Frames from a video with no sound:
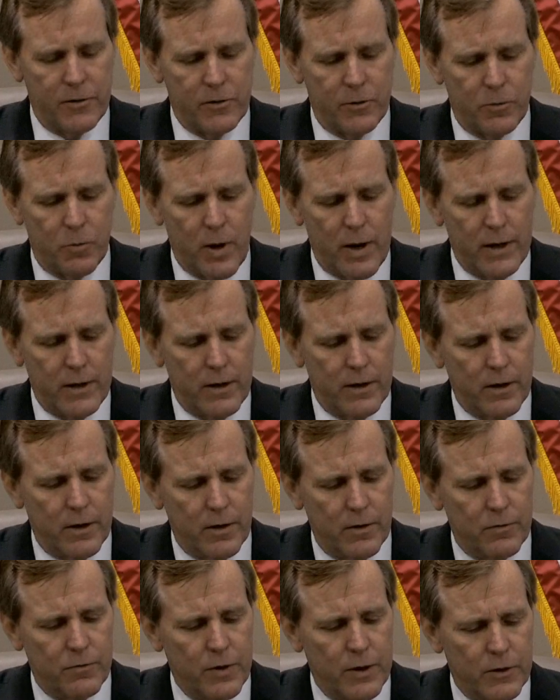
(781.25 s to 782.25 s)
a right
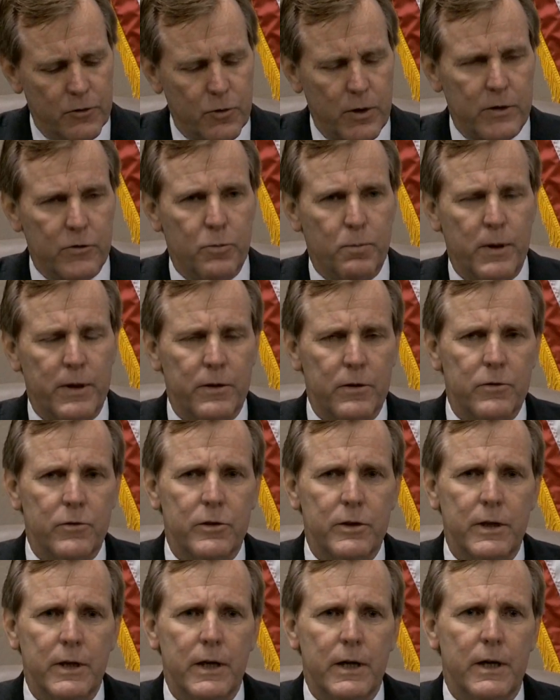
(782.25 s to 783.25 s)
of transparency,